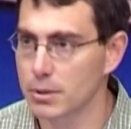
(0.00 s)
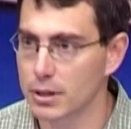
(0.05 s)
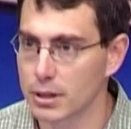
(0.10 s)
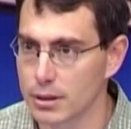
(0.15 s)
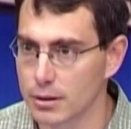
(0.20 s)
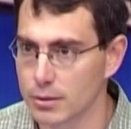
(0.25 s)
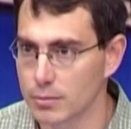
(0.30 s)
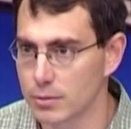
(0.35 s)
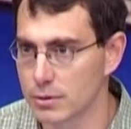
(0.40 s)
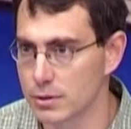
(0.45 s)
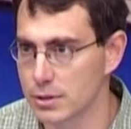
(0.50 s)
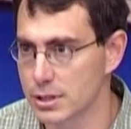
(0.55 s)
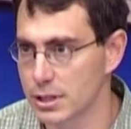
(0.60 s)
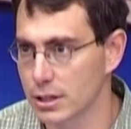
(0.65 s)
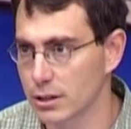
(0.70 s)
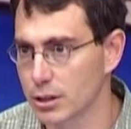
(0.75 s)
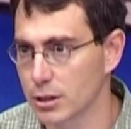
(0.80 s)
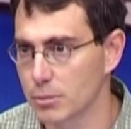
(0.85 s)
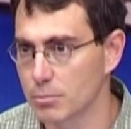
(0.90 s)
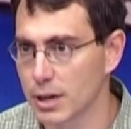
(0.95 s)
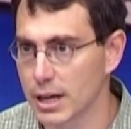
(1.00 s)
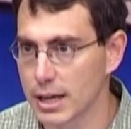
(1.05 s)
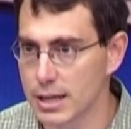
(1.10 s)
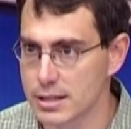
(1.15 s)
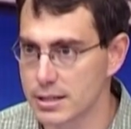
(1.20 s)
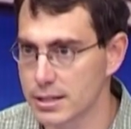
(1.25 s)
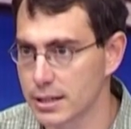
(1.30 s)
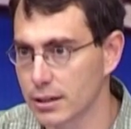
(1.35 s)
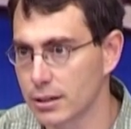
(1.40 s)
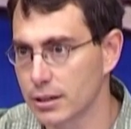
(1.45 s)
be a zillion by
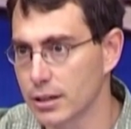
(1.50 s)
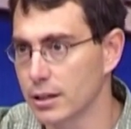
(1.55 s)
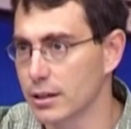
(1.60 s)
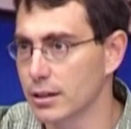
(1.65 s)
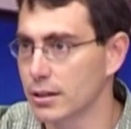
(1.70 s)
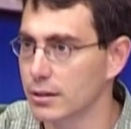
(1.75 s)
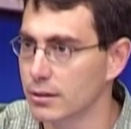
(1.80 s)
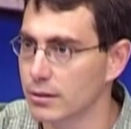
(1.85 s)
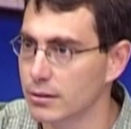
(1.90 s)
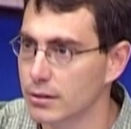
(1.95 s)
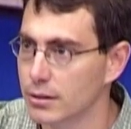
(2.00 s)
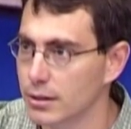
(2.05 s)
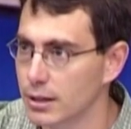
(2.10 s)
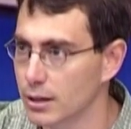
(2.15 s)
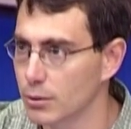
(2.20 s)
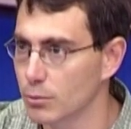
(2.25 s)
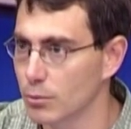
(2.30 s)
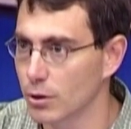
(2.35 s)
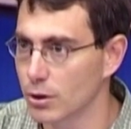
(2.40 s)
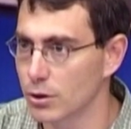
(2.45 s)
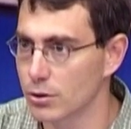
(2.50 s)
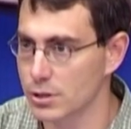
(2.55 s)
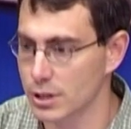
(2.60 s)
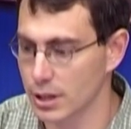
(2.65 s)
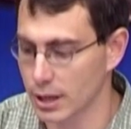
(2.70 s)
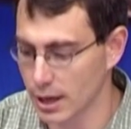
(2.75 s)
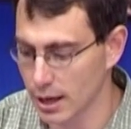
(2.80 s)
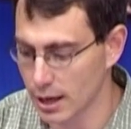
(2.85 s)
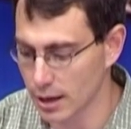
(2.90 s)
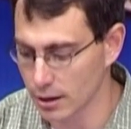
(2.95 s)
a zillion in, in rows
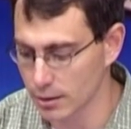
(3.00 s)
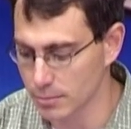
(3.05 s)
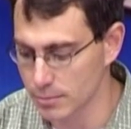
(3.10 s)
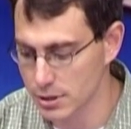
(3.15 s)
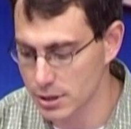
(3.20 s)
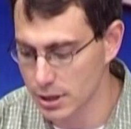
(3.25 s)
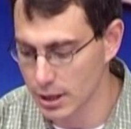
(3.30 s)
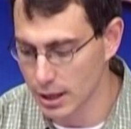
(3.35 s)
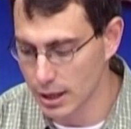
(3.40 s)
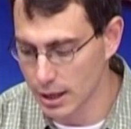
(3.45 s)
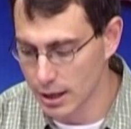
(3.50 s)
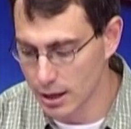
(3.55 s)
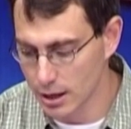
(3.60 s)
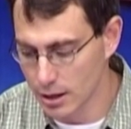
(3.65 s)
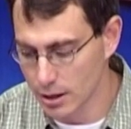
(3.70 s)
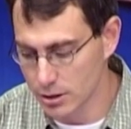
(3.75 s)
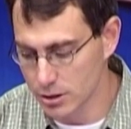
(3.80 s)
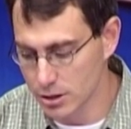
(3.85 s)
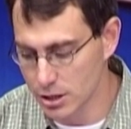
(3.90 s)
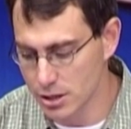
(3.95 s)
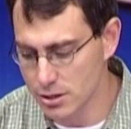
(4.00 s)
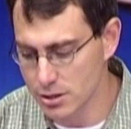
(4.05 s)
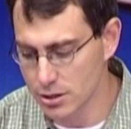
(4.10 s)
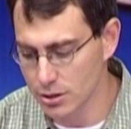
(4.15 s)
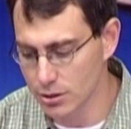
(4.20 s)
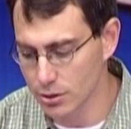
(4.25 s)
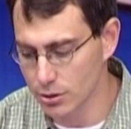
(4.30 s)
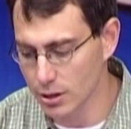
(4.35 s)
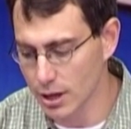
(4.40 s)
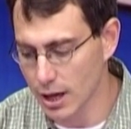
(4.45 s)
and columns. Just
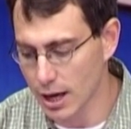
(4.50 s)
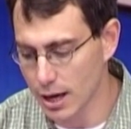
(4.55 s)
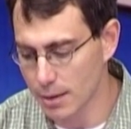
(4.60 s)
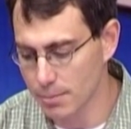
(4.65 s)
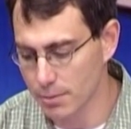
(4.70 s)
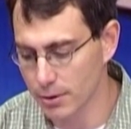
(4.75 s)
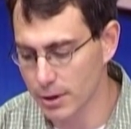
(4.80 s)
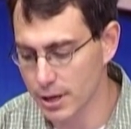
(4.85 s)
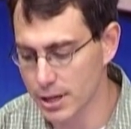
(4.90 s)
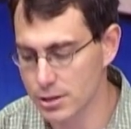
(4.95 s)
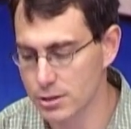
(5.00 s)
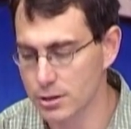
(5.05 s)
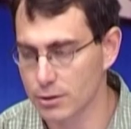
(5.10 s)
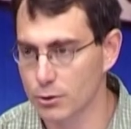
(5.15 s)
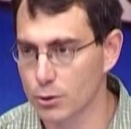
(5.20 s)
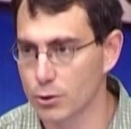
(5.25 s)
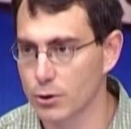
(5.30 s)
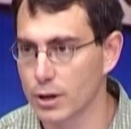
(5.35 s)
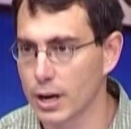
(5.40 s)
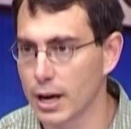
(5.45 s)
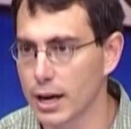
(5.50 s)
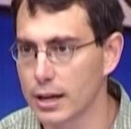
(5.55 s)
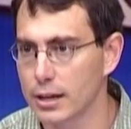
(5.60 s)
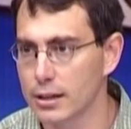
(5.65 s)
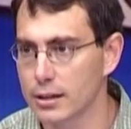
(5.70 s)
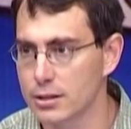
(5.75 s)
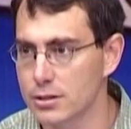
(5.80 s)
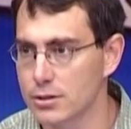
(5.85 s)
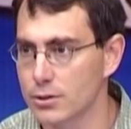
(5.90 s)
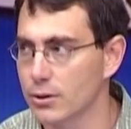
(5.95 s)
to do the operation of
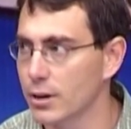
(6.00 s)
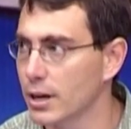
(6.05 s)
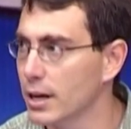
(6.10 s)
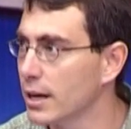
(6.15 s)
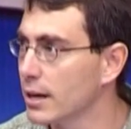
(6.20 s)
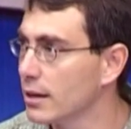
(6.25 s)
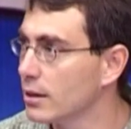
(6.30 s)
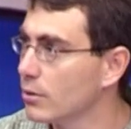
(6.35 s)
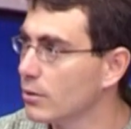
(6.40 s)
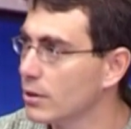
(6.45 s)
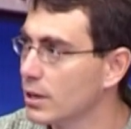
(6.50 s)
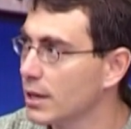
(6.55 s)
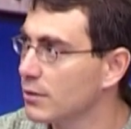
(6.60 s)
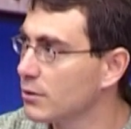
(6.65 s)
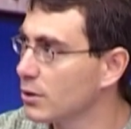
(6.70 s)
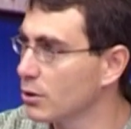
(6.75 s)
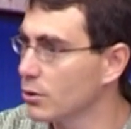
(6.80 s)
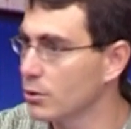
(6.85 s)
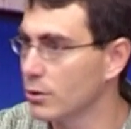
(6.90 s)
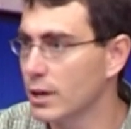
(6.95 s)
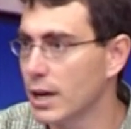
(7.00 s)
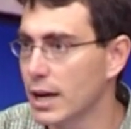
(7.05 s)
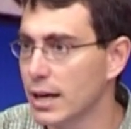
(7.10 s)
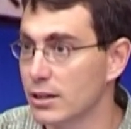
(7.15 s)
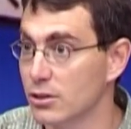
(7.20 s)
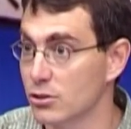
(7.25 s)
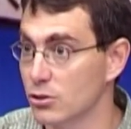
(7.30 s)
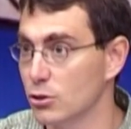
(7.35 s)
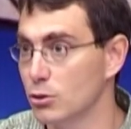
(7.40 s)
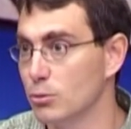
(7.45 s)
creating this array, I don't want to have to
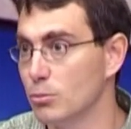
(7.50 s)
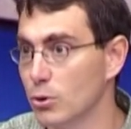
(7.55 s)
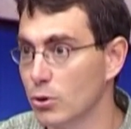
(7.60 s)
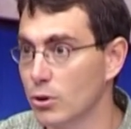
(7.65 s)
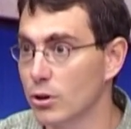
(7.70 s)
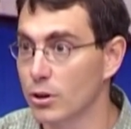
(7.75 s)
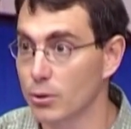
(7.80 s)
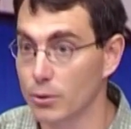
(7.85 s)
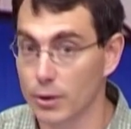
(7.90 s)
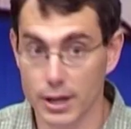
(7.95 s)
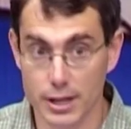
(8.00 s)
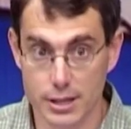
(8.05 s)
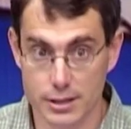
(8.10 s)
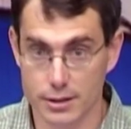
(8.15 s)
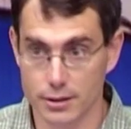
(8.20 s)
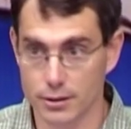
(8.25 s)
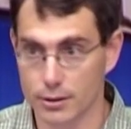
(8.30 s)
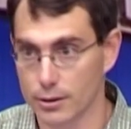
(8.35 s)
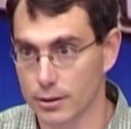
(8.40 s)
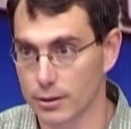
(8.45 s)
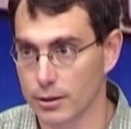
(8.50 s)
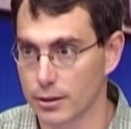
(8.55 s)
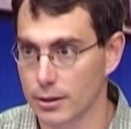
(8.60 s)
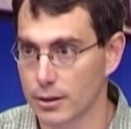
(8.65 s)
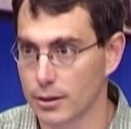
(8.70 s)
create two more arrays that are,